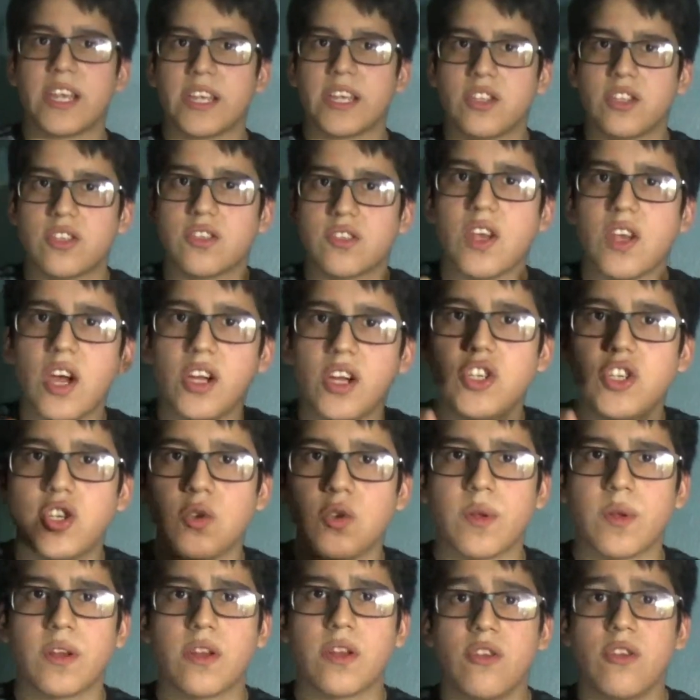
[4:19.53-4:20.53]
like touch
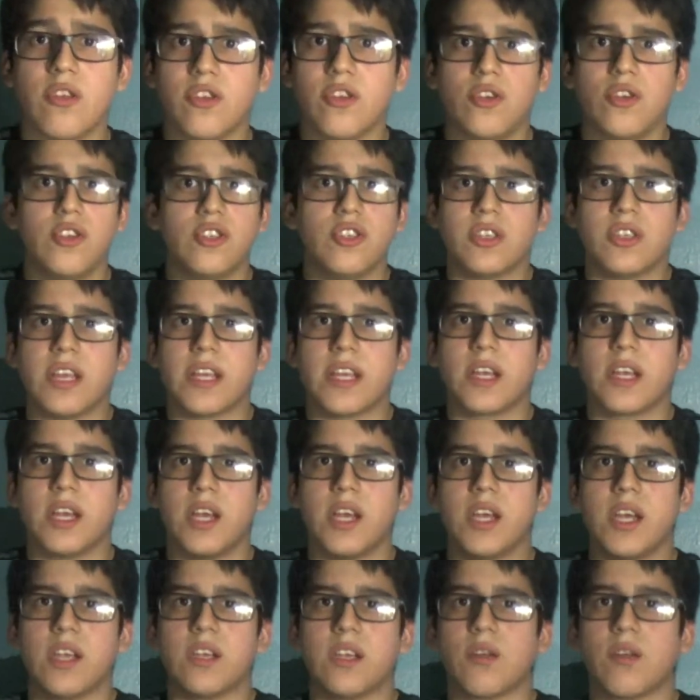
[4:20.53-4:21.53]
you, and you just like
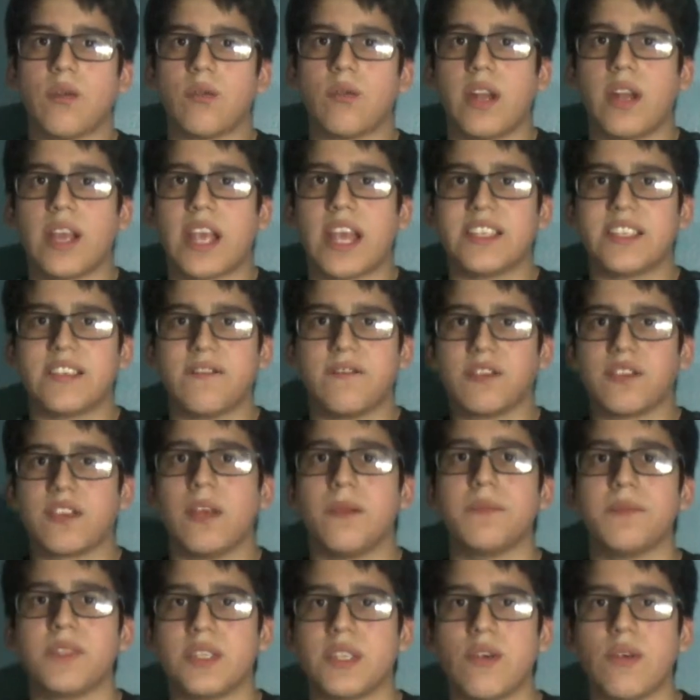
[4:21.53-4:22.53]
like as if
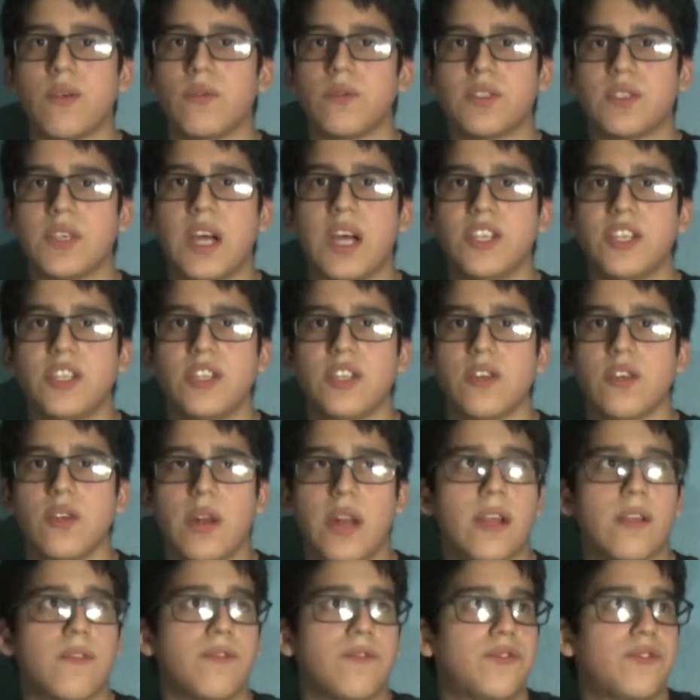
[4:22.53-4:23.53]
Sub-Zero touched you. You
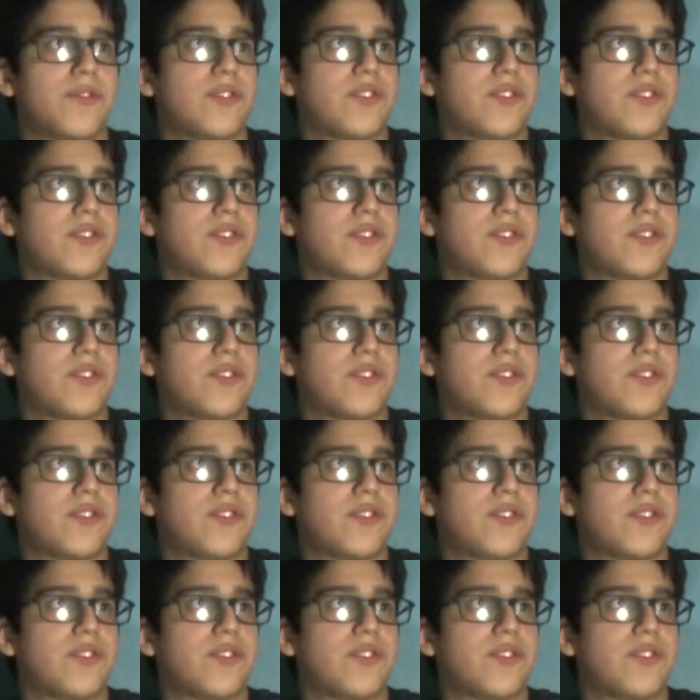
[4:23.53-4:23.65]
like